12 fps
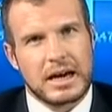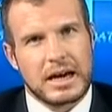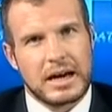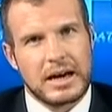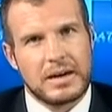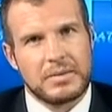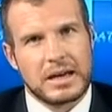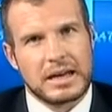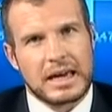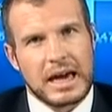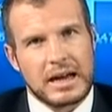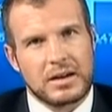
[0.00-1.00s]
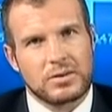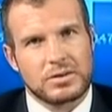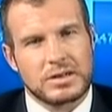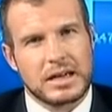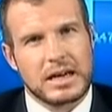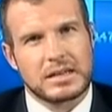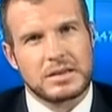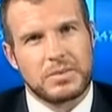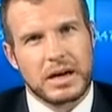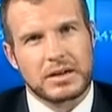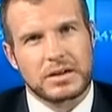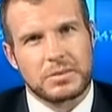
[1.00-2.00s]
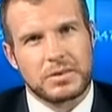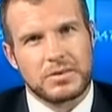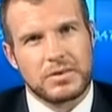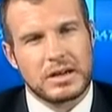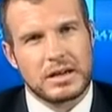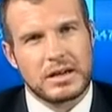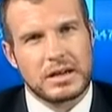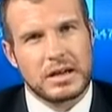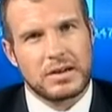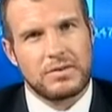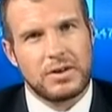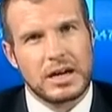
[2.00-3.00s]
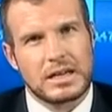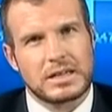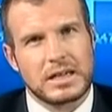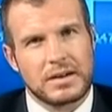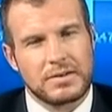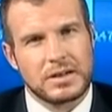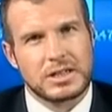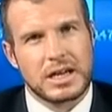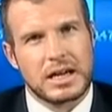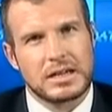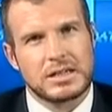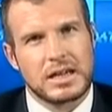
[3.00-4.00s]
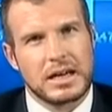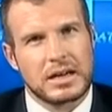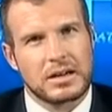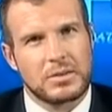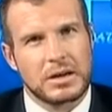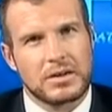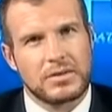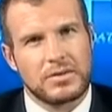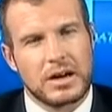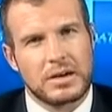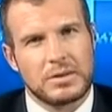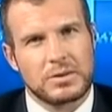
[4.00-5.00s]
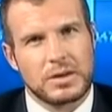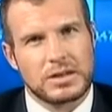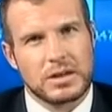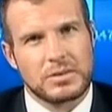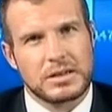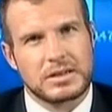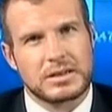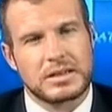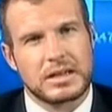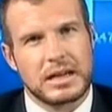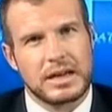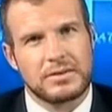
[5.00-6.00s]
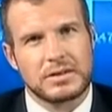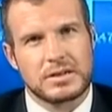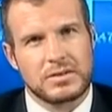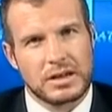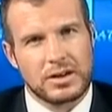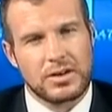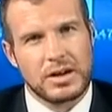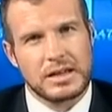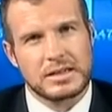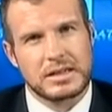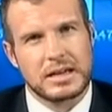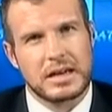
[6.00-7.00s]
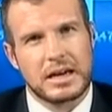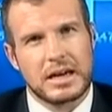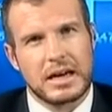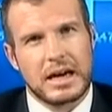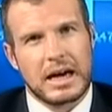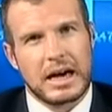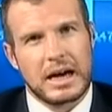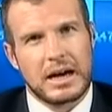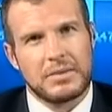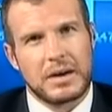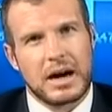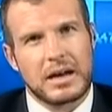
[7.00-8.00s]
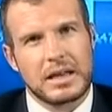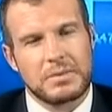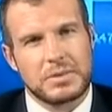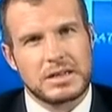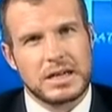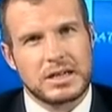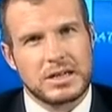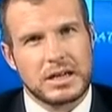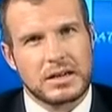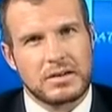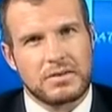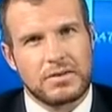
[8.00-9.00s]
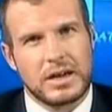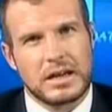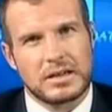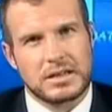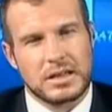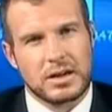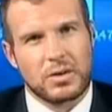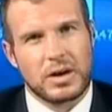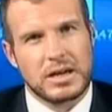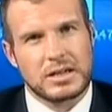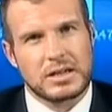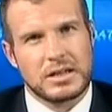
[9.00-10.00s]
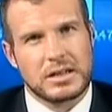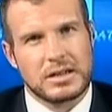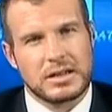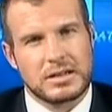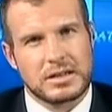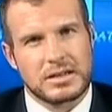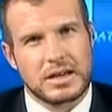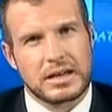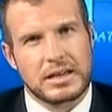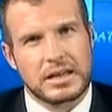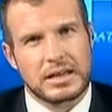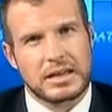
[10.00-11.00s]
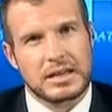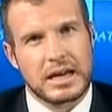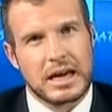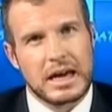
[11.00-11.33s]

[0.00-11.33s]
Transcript: And again, also against the backdrop of a very tough and challenging economic environment where jobless levels have increased. How that potentially could feed into the equation in the Delta. So I think that